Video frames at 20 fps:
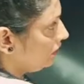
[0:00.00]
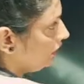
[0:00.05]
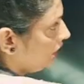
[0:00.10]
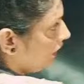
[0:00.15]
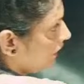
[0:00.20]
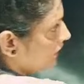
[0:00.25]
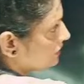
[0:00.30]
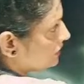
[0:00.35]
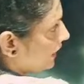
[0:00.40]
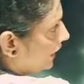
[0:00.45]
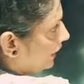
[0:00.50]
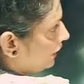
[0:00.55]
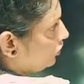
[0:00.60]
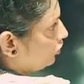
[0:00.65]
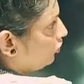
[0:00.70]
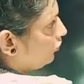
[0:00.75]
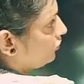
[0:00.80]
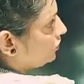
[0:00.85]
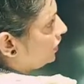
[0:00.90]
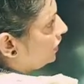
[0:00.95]
inside
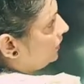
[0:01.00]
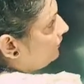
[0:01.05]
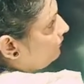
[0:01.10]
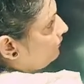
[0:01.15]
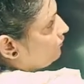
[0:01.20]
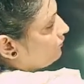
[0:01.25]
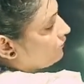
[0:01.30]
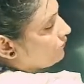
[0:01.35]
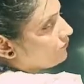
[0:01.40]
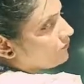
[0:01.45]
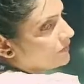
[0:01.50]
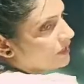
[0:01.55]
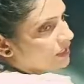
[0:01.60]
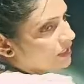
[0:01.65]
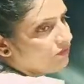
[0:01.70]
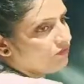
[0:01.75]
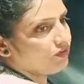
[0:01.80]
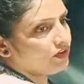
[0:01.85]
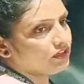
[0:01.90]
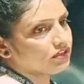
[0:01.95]
of the
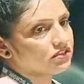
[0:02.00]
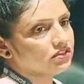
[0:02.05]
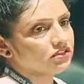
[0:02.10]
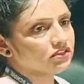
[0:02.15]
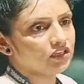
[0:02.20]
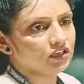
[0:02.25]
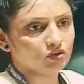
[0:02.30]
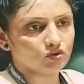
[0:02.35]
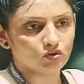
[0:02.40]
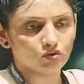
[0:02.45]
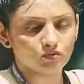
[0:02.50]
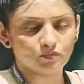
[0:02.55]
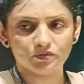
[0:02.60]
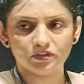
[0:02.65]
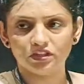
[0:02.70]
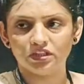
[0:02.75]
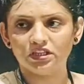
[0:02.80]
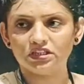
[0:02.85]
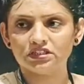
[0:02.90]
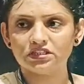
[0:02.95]
functional group.
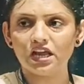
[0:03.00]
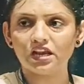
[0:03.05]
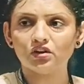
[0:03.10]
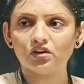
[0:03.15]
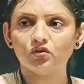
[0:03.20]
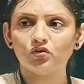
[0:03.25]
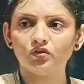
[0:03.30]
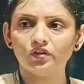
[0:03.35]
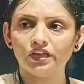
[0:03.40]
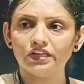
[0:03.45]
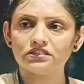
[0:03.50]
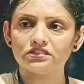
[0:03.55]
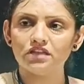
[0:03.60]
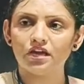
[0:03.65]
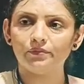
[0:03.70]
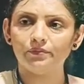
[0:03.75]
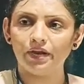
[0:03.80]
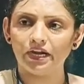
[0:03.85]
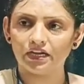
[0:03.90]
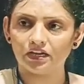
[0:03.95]
These are known as the
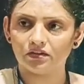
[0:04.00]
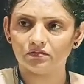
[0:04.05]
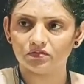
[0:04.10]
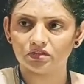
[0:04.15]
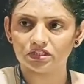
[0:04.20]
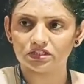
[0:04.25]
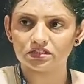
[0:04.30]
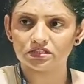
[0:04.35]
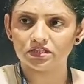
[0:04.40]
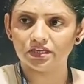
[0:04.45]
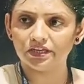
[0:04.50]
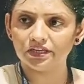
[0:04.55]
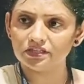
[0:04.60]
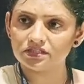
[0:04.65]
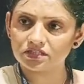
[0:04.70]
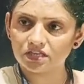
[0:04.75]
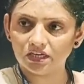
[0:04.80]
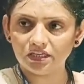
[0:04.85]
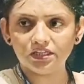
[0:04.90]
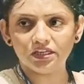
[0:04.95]
metamers. It
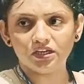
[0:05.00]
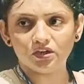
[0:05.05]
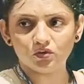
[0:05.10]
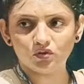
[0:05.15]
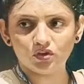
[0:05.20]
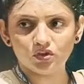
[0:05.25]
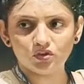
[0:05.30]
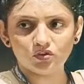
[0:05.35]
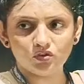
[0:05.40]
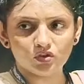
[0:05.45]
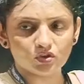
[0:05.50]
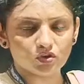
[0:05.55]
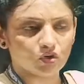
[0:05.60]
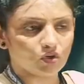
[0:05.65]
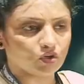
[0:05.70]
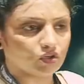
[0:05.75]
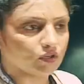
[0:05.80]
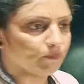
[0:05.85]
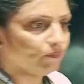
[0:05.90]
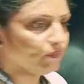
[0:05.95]
is clear to you or
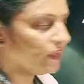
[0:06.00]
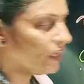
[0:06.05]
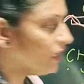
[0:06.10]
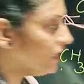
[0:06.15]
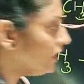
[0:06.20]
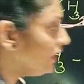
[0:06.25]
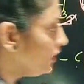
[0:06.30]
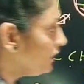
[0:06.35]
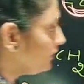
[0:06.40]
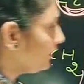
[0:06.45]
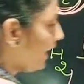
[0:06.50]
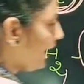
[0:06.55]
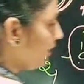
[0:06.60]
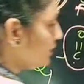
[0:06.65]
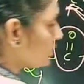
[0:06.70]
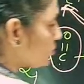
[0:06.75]
not? Then